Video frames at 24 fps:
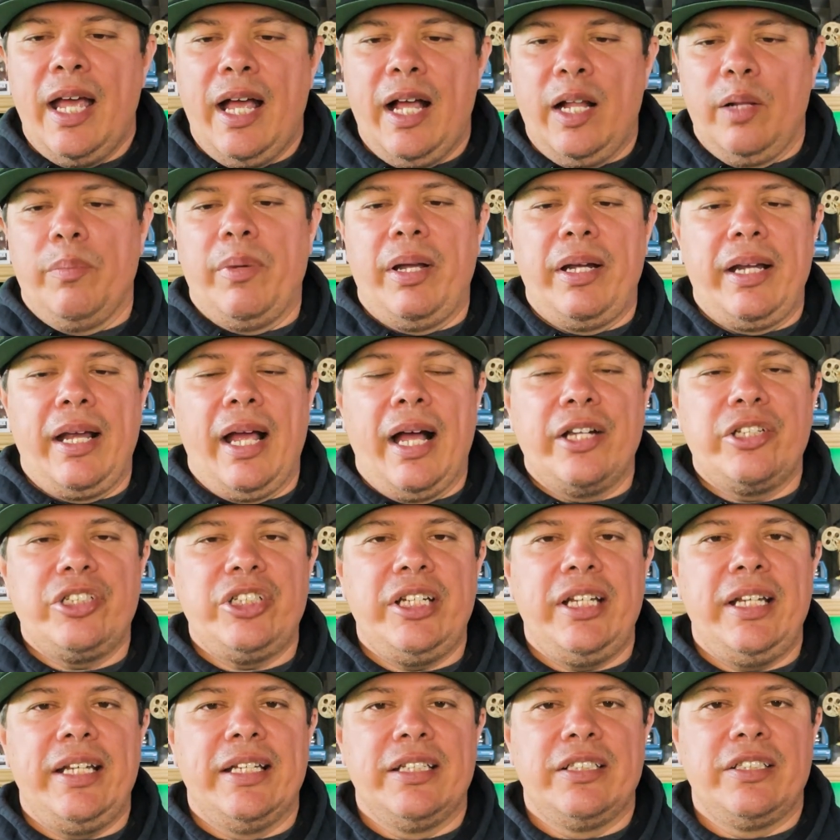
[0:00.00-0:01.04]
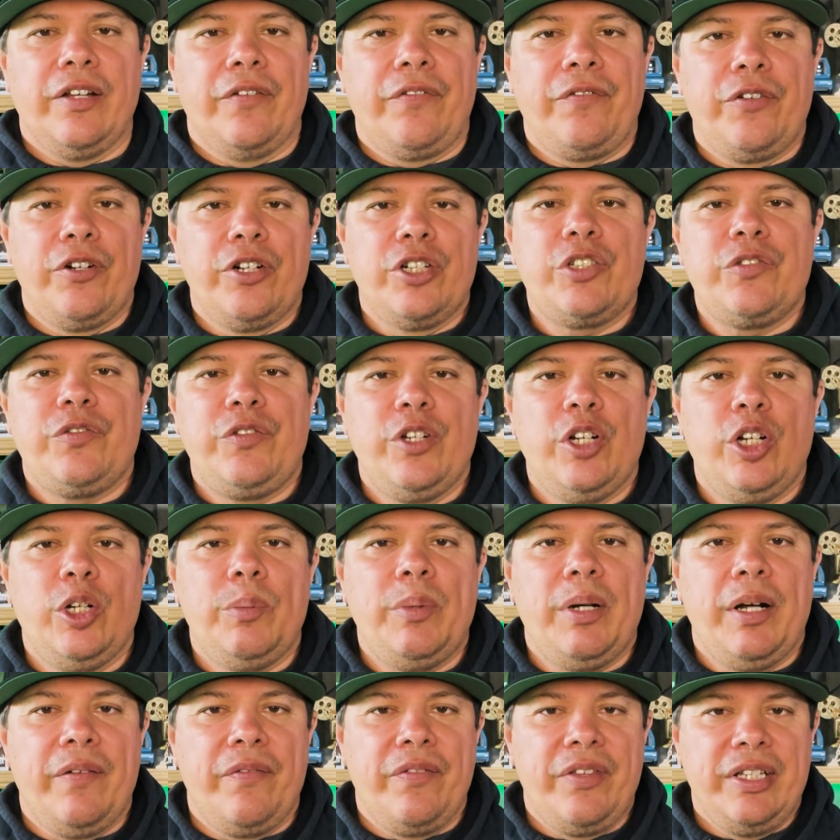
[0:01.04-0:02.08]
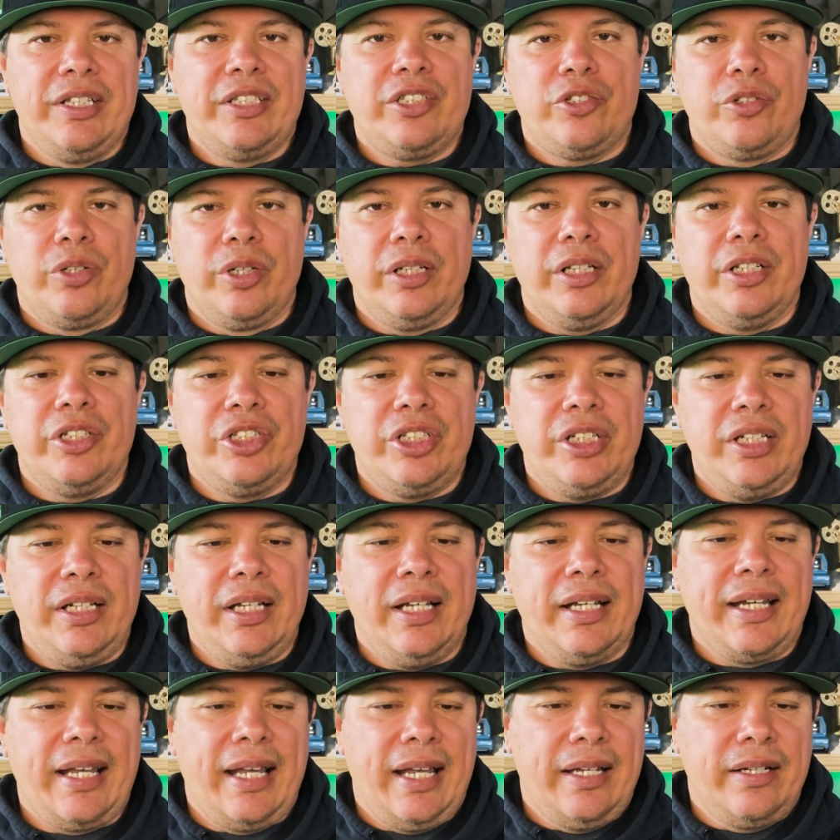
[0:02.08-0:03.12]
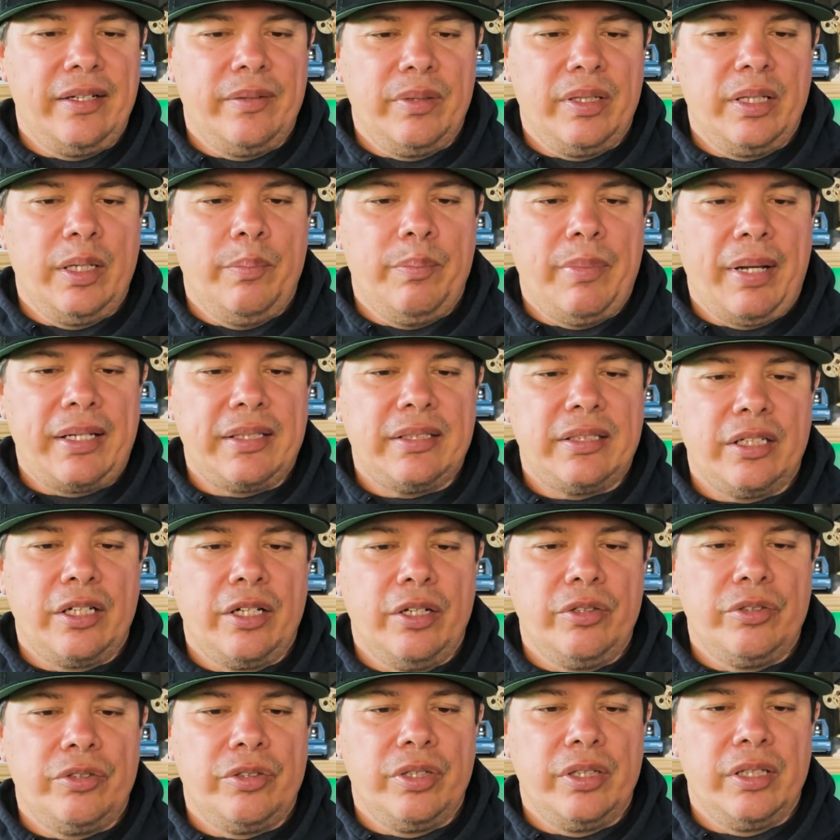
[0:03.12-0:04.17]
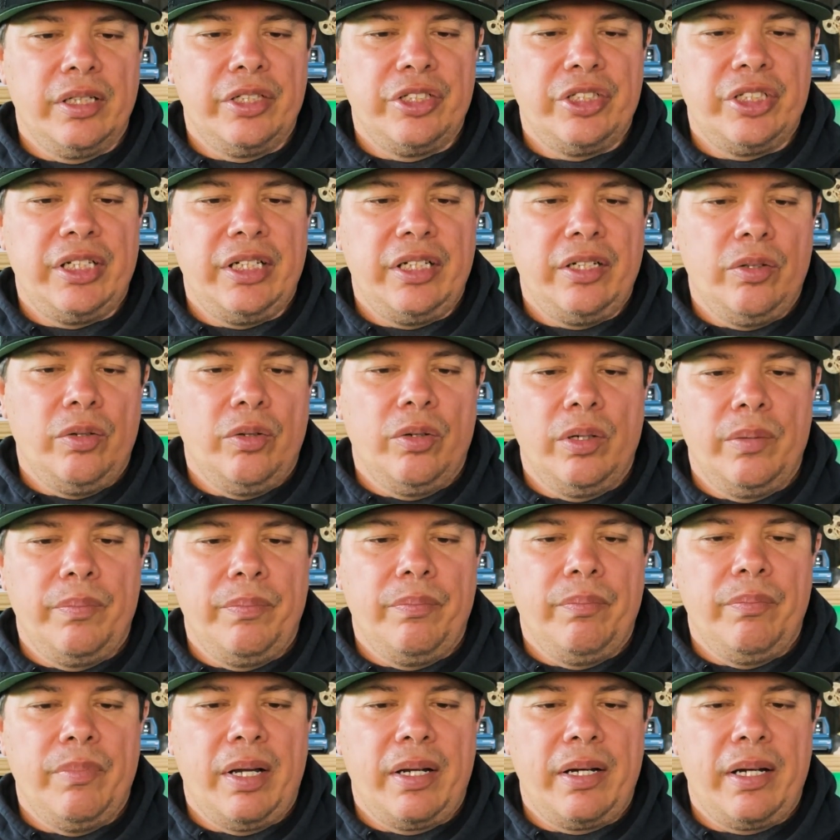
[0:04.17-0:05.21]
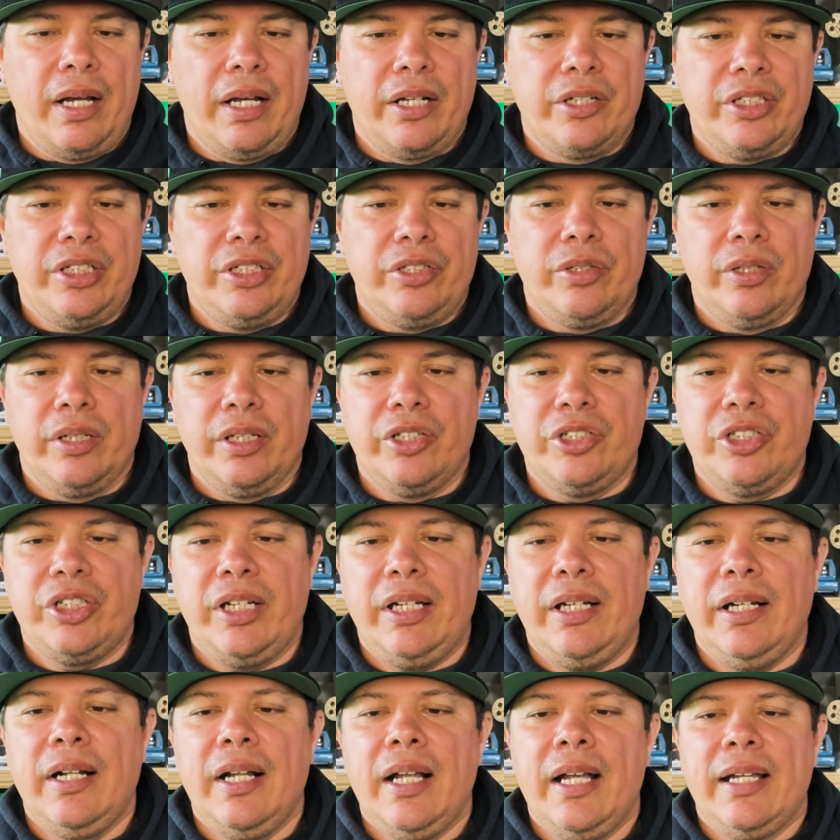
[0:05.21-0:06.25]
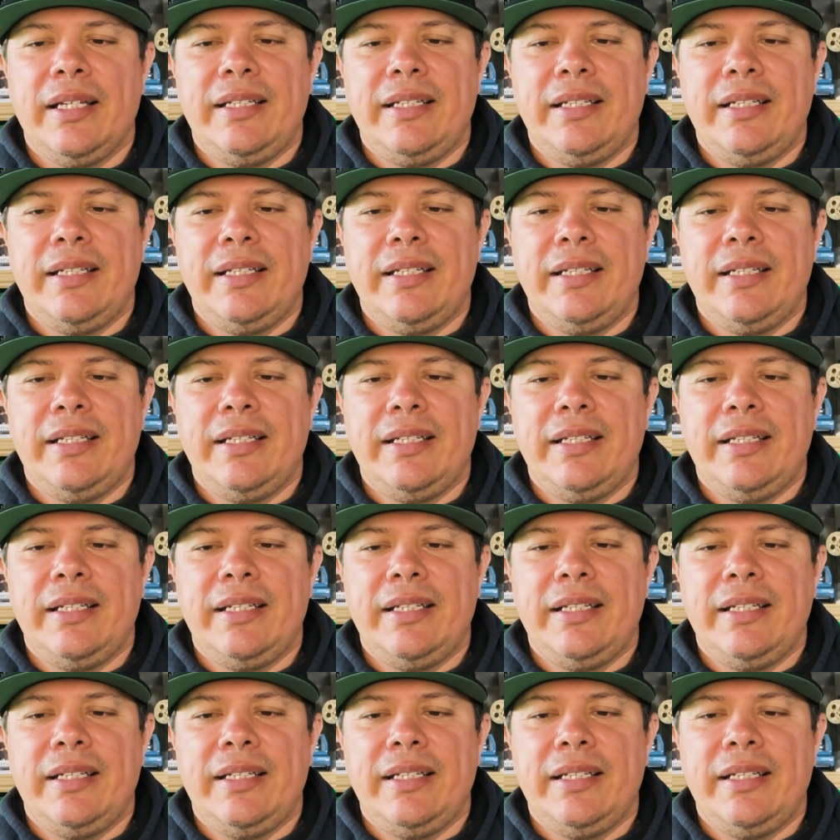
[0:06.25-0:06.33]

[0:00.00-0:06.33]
El Mariachi is the first film of this trilogy, again, the Mexico trilogy or mariachi trilogy.